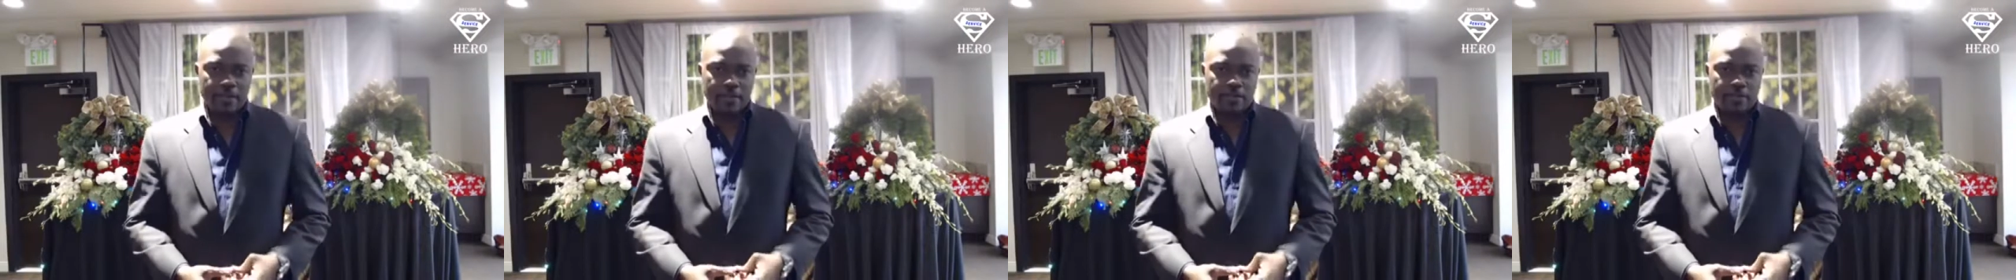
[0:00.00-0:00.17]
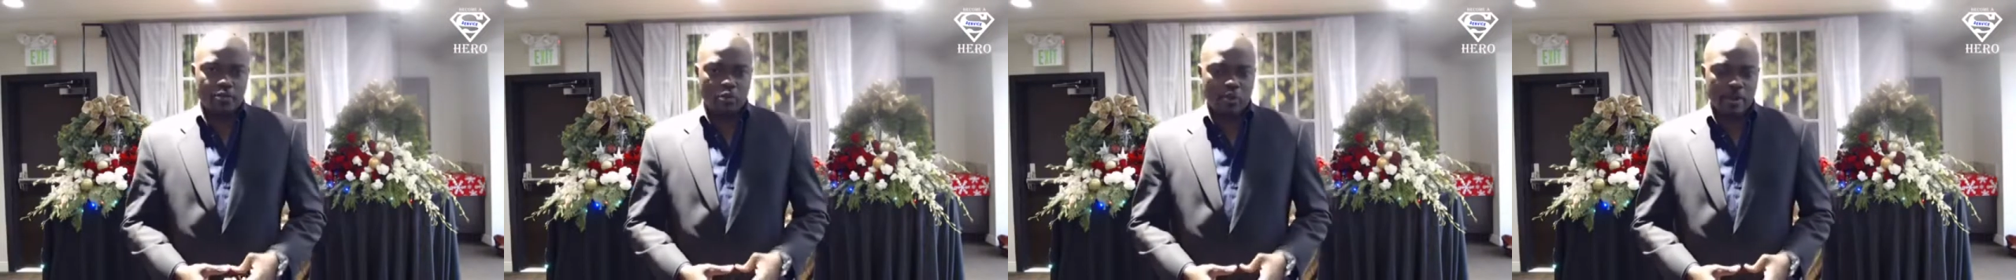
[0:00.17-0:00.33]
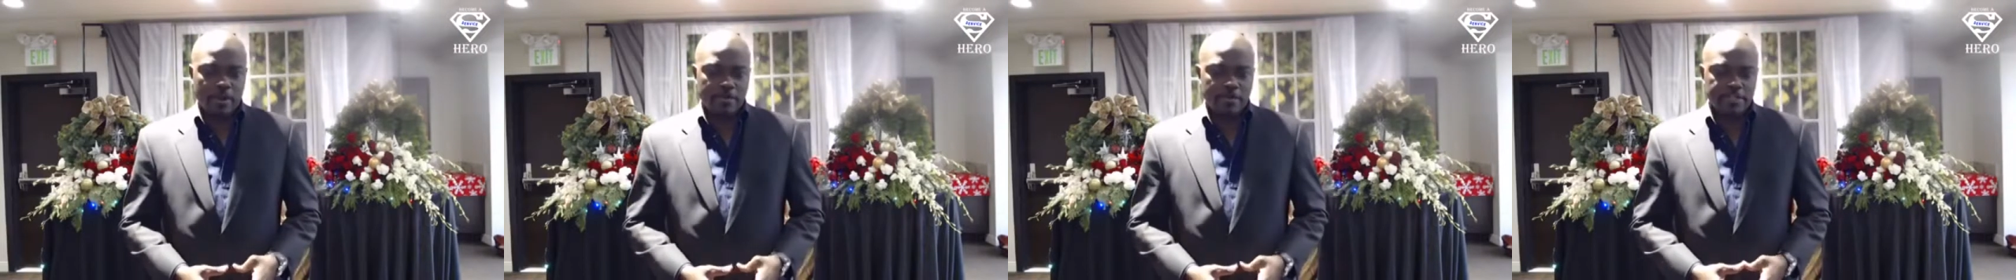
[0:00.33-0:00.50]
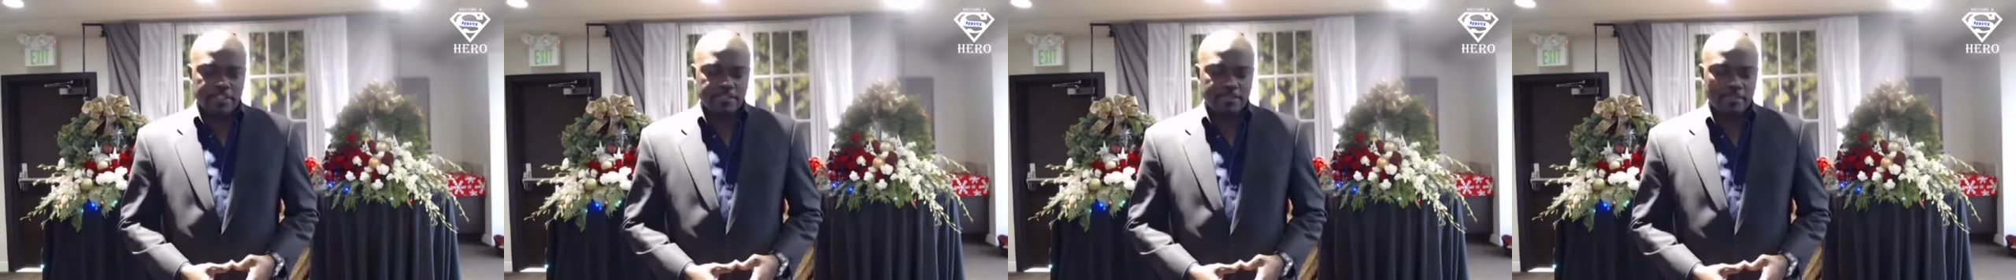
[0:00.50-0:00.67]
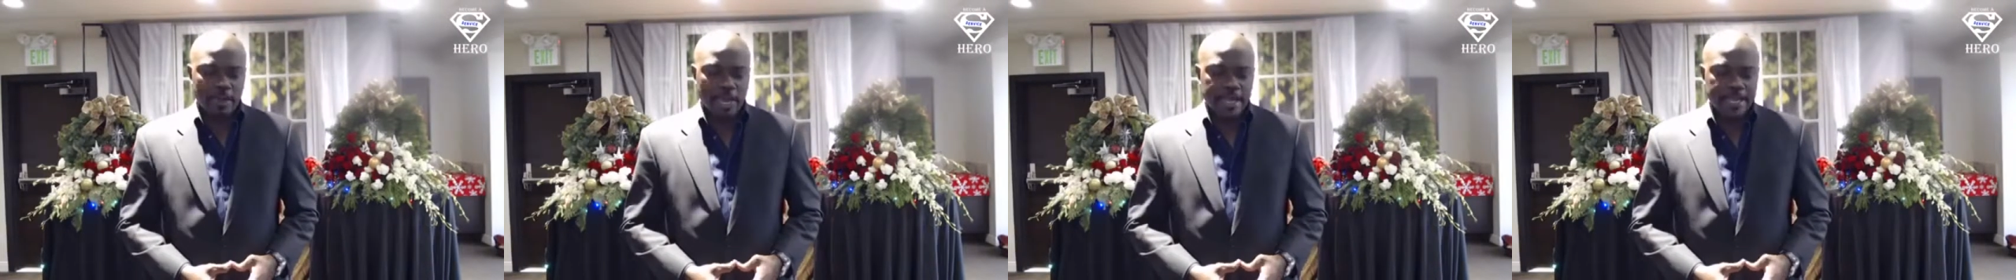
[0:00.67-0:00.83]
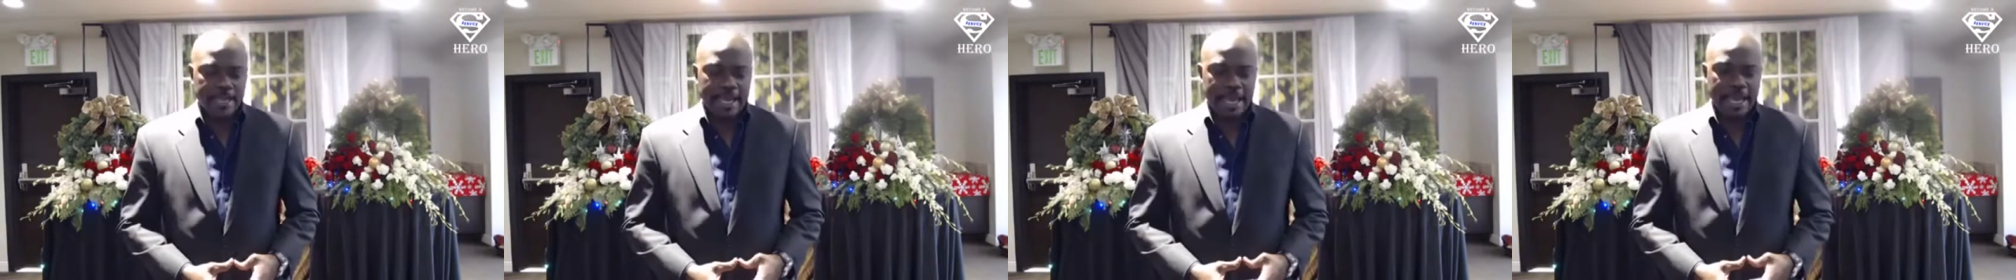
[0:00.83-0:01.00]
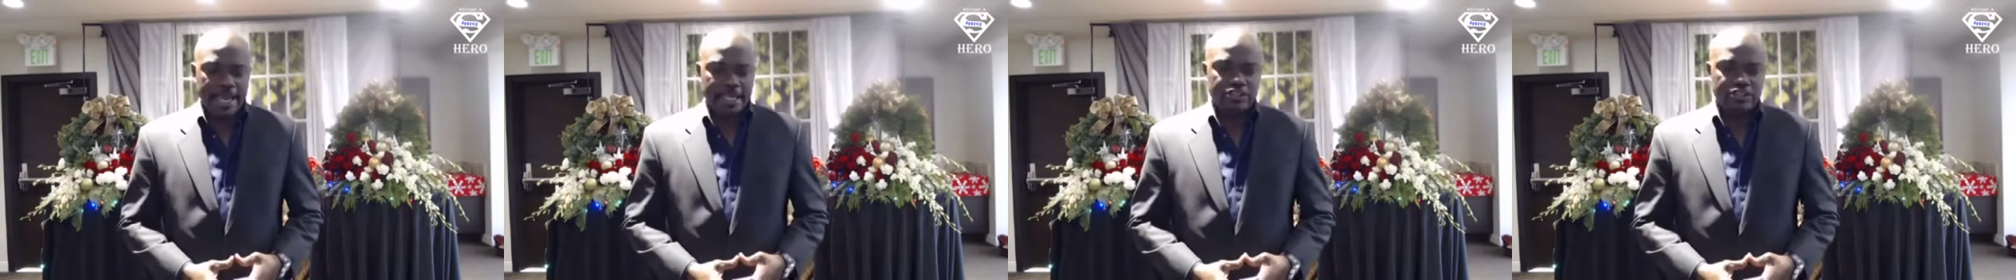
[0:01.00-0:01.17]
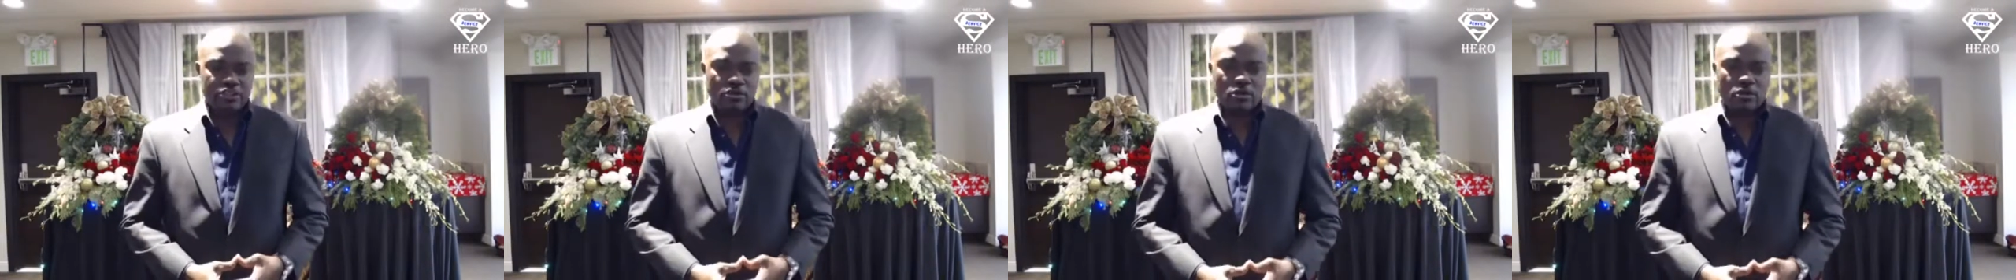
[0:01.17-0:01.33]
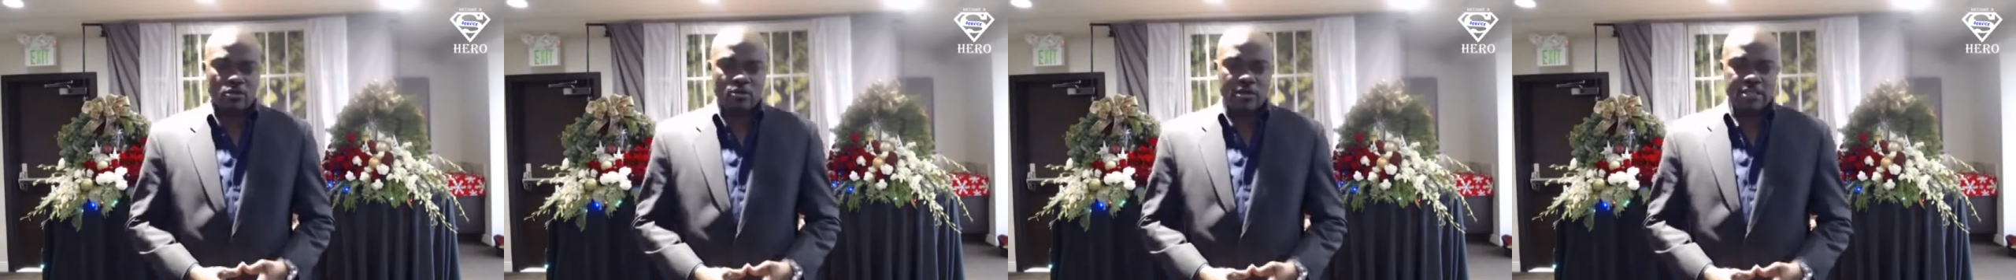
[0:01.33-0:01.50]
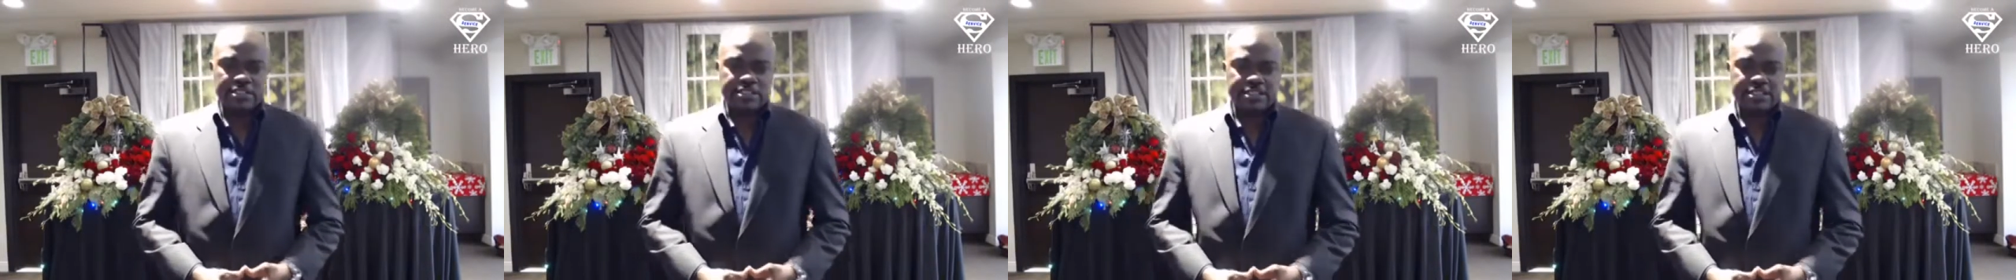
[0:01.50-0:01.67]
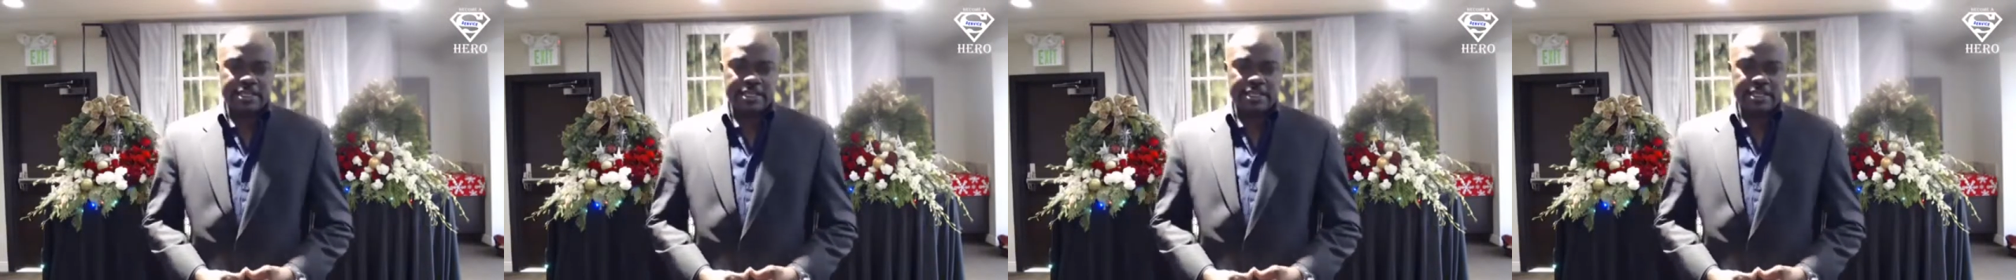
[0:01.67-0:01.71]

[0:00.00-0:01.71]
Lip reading: and poet Miss Maya Angelou once